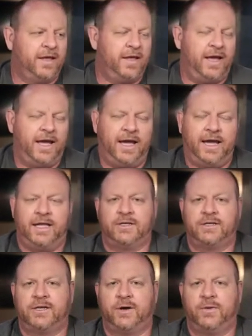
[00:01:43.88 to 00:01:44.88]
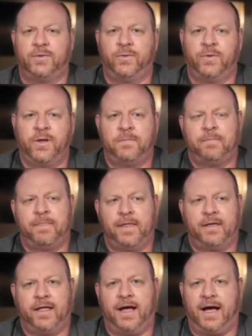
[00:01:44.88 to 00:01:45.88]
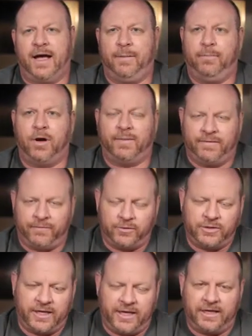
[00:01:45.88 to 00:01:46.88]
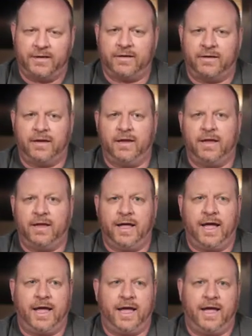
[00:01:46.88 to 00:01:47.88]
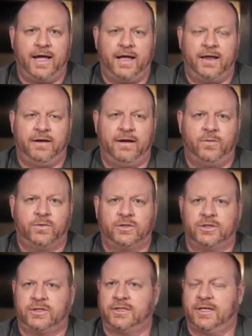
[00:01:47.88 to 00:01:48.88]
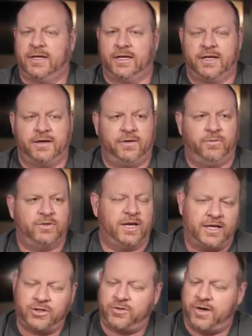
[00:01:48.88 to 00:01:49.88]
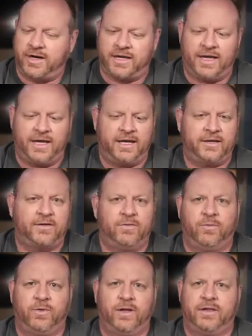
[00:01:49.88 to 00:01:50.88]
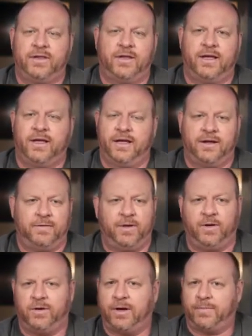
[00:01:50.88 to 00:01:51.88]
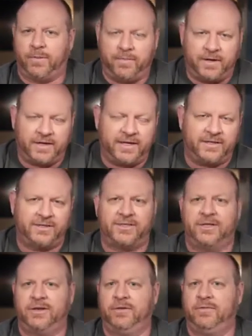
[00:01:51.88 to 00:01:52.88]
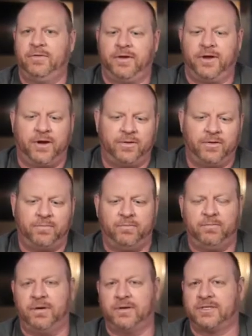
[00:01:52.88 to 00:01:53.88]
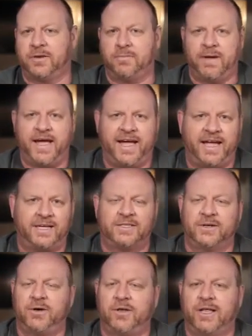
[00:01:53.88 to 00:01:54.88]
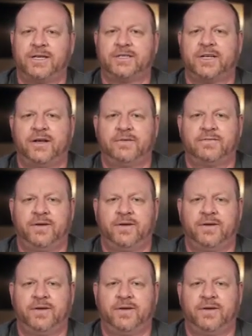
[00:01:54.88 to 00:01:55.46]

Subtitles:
And so I bought my first kit, and it was just it was an extract kit with a couple of buckets and the muslin bags and all that stuff.